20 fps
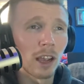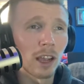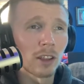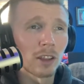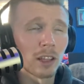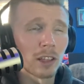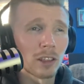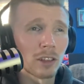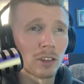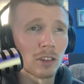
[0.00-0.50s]
I
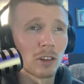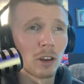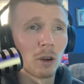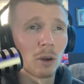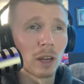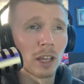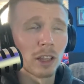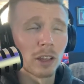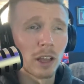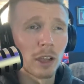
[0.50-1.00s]
like the snow
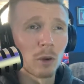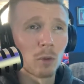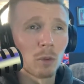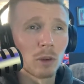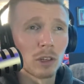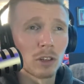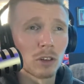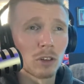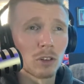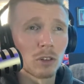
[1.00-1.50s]
and I like
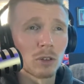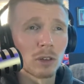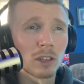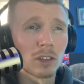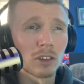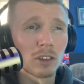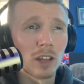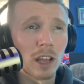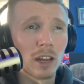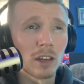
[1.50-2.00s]
winter to an
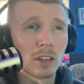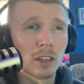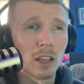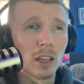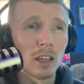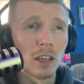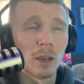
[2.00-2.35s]
extent,